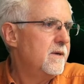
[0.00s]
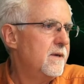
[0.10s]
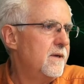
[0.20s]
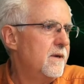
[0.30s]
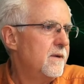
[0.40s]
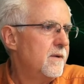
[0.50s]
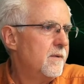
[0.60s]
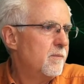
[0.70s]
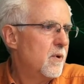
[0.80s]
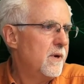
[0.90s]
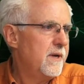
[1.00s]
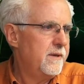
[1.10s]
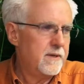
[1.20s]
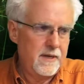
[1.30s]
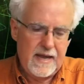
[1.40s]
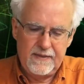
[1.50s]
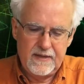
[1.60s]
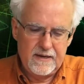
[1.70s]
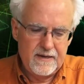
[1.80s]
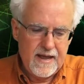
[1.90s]
could print,
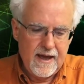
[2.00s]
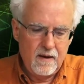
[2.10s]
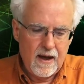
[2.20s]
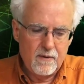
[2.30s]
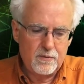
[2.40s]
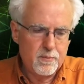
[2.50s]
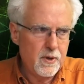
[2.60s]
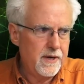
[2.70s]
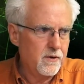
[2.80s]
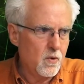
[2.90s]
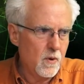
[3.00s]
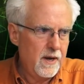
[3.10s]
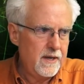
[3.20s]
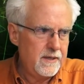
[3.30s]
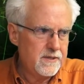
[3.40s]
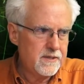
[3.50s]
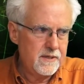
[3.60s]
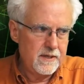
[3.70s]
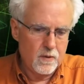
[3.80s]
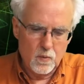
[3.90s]
and then now I would print grades,
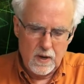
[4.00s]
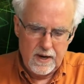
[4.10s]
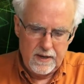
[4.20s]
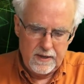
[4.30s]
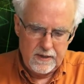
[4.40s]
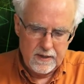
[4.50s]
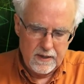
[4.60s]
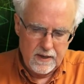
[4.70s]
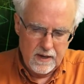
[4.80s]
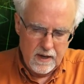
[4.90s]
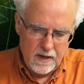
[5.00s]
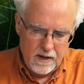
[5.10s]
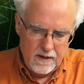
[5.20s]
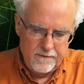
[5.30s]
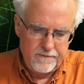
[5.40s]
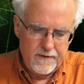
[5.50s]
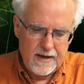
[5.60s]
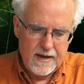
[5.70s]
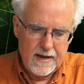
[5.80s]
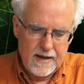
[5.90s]
the array of
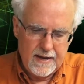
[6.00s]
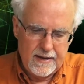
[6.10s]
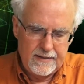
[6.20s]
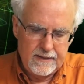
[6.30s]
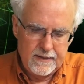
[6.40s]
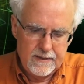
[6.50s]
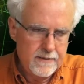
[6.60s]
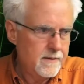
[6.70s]
I.